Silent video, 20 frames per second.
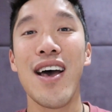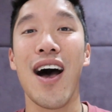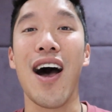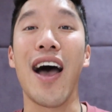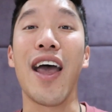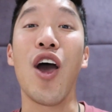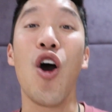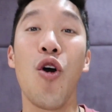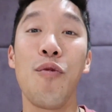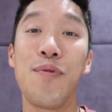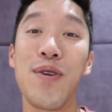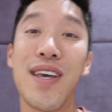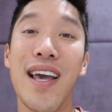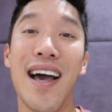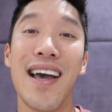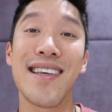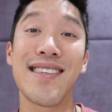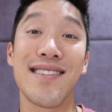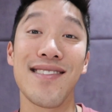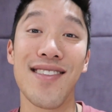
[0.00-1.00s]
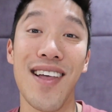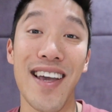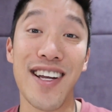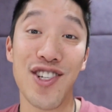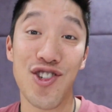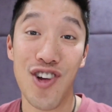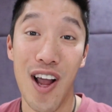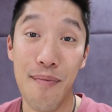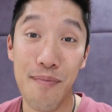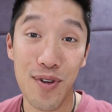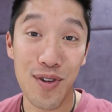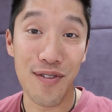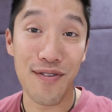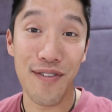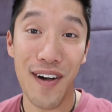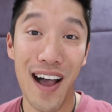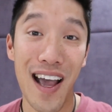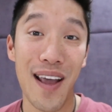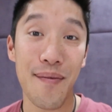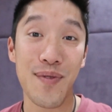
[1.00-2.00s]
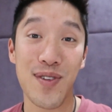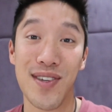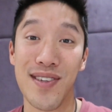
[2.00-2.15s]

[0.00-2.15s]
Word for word: I hope you guys like tropical vibes,